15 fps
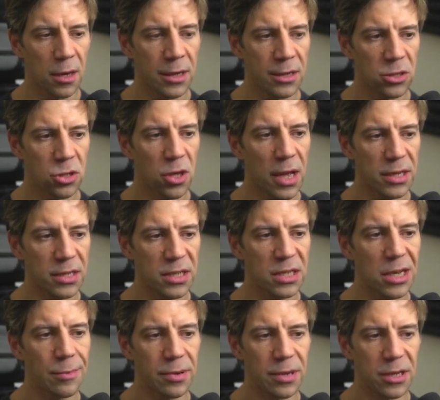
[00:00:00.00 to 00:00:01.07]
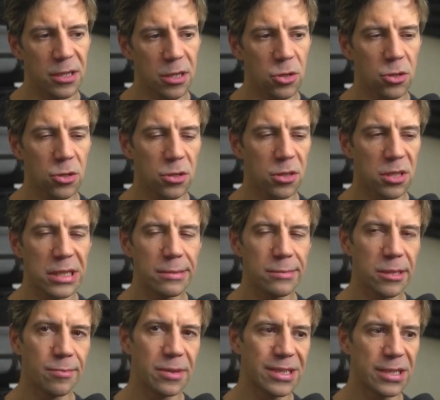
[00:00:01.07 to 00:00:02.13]
So that snippet doesn't seem
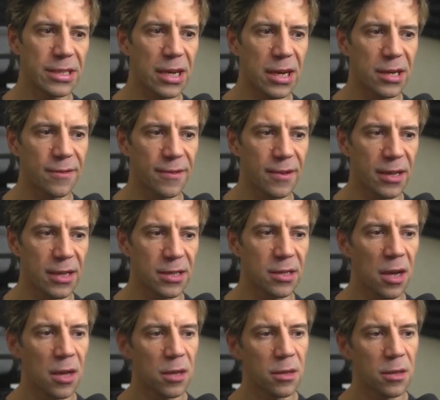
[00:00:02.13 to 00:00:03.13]
to be designed for this.